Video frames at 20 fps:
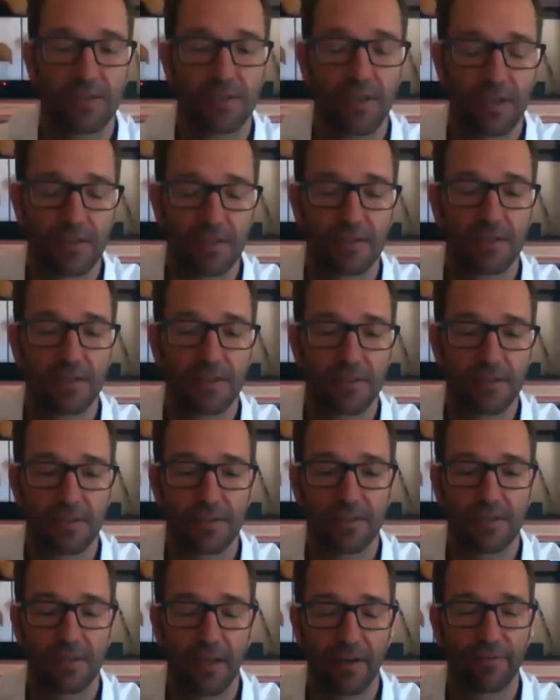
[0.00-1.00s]
Results
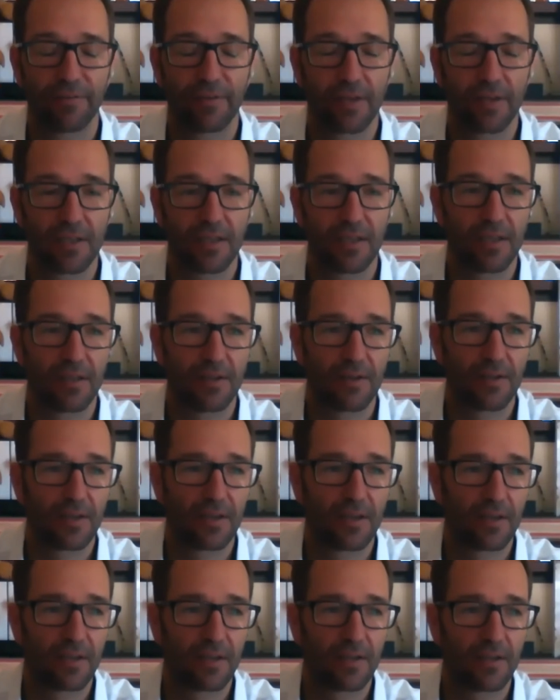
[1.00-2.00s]
is definitely the,
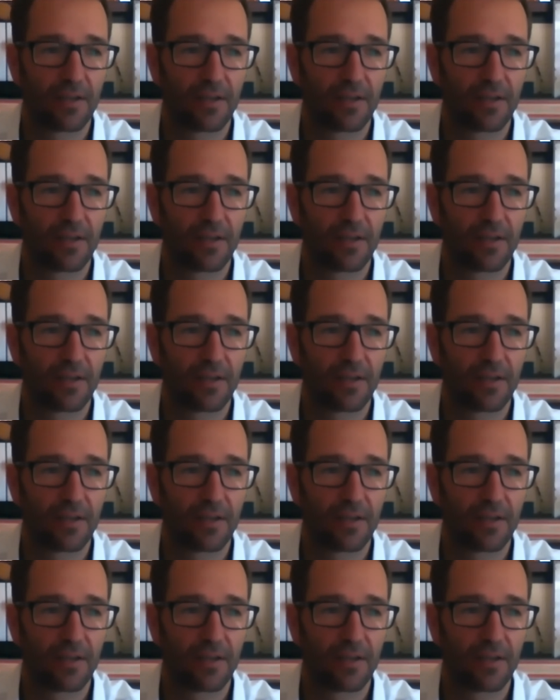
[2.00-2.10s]
yeah.